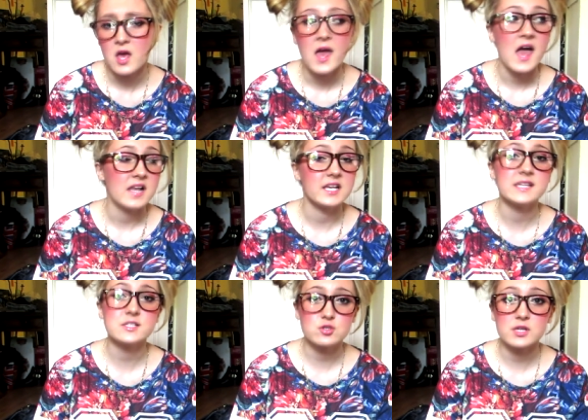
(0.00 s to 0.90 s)

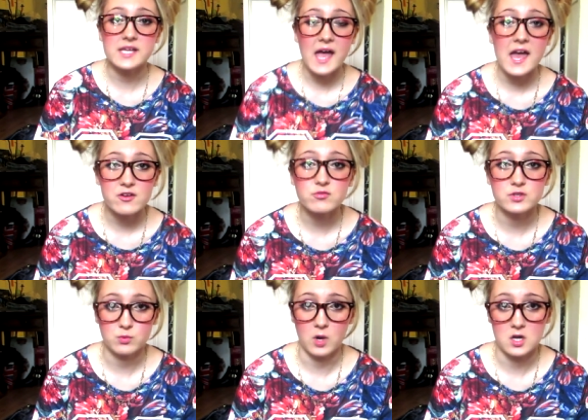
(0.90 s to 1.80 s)
Literally
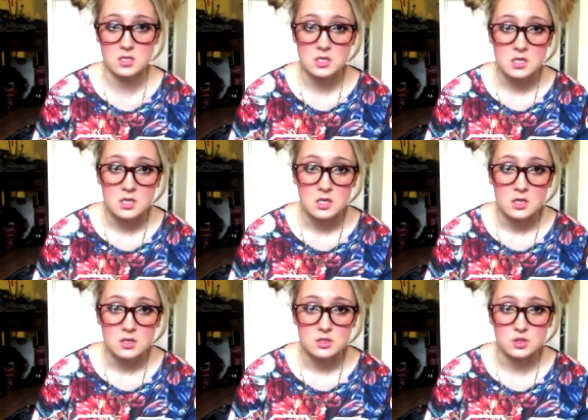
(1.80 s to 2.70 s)
everyone
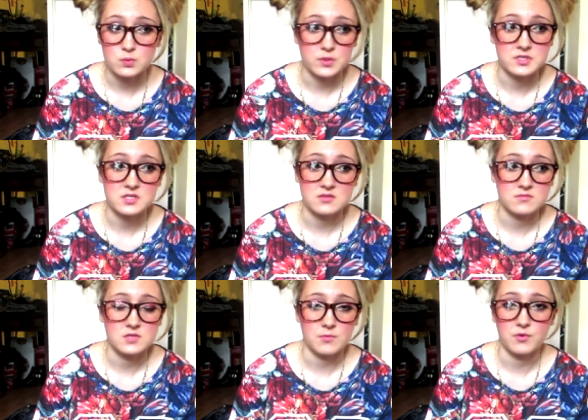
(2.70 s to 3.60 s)
just wants to
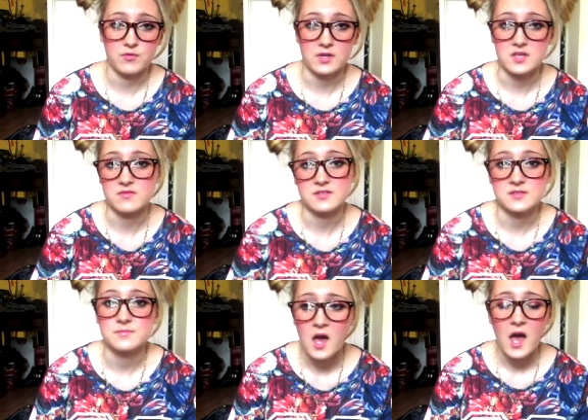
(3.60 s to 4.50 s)
jump off cliffs.
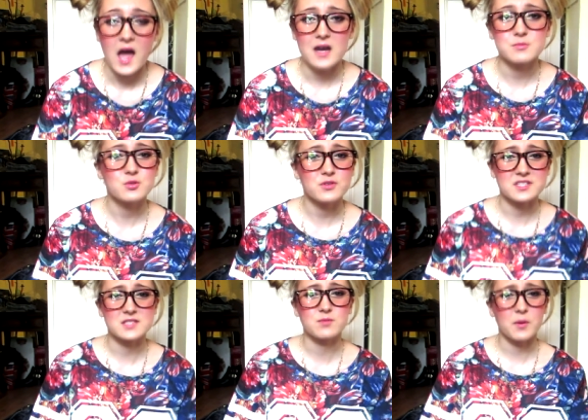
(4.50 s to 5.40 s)
I'm sure
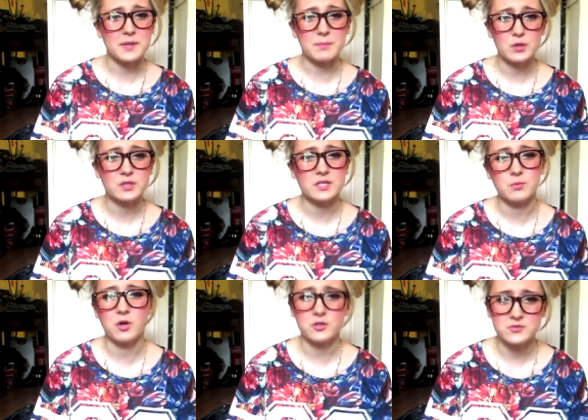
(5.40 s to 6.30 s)
this is probably putting
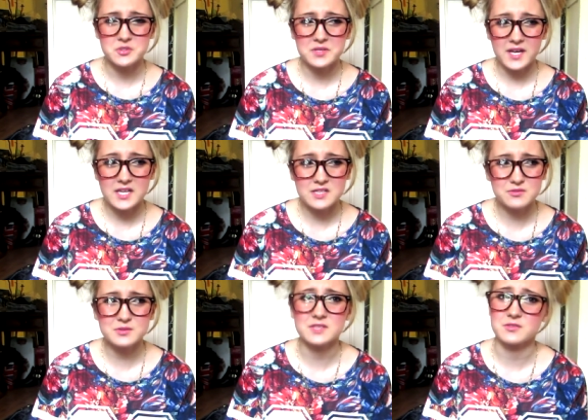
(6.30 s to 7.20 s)
you off doing A
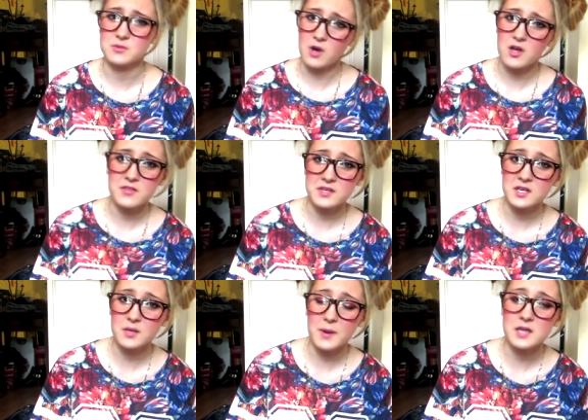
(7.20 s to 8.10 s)
levels if you are
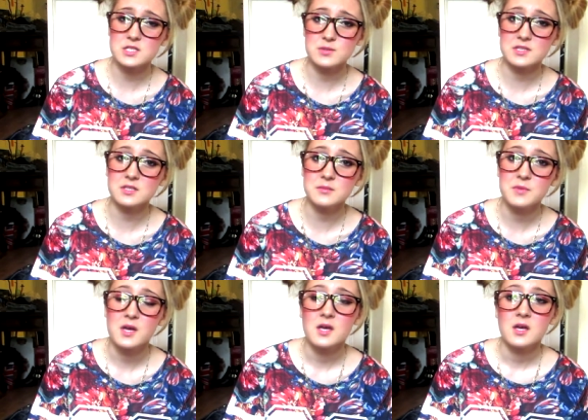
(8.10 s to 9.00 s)
thinking about doing them.